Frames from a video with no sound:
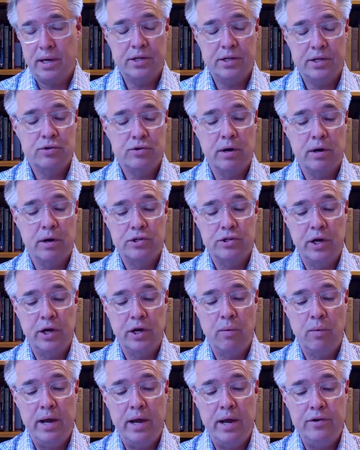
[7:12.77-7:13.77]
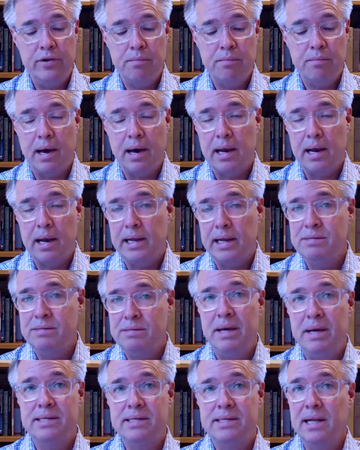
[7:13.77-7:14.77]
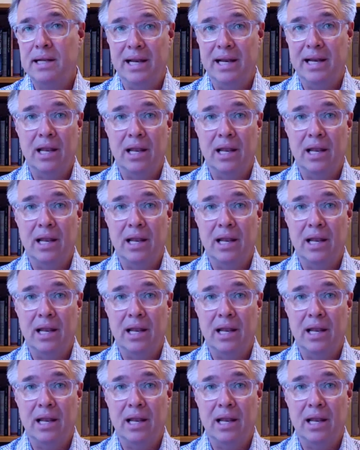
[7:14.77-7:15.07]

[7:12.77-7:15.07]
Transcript: A structural equation model is basically